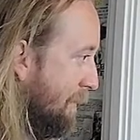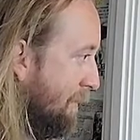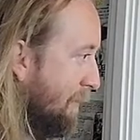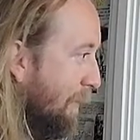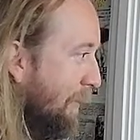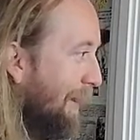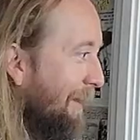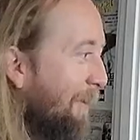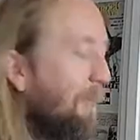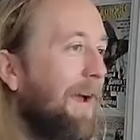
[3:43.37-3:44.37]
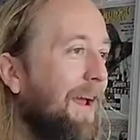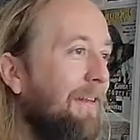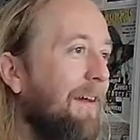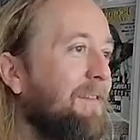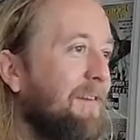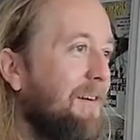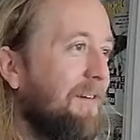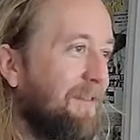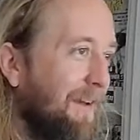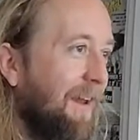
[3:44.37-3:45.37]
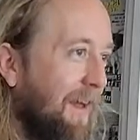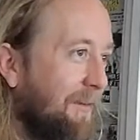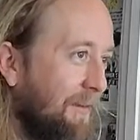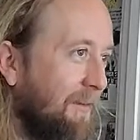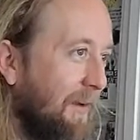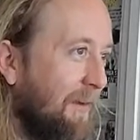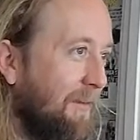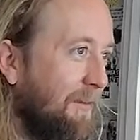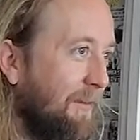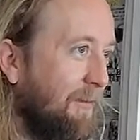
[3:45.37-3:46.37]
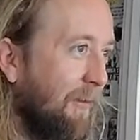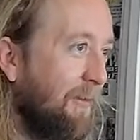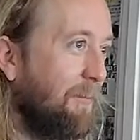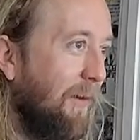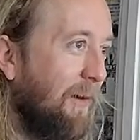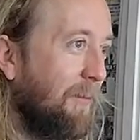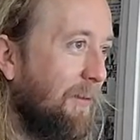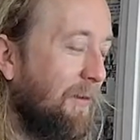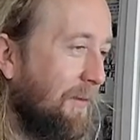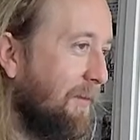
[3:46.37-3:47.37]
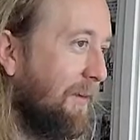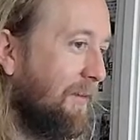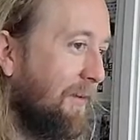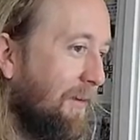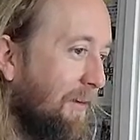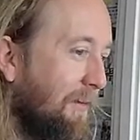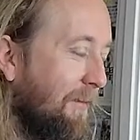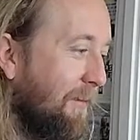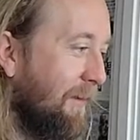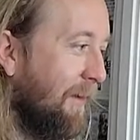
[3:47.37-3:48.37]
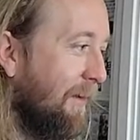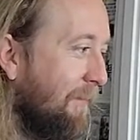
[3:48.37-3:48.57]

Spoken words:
So in a way, that song is like an exercise as far as palm muting is concerned. Yeah.